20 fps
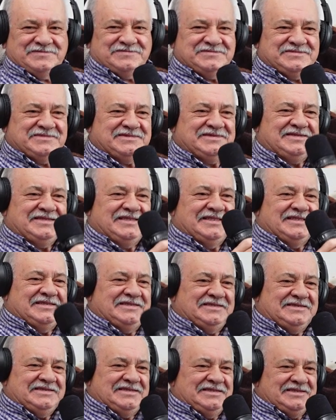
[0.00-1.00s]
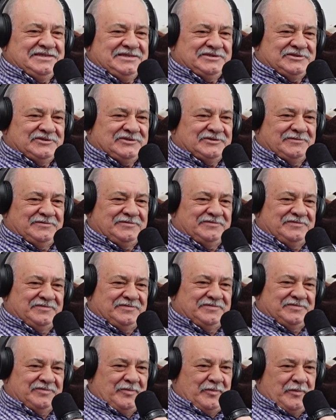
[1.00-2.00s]
Yeah. So you did
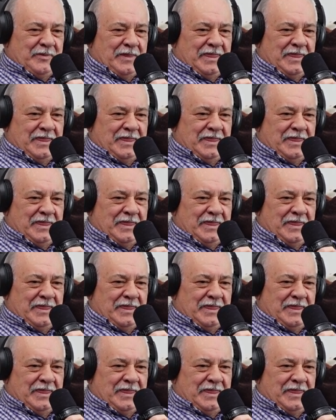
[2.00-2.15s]
a bit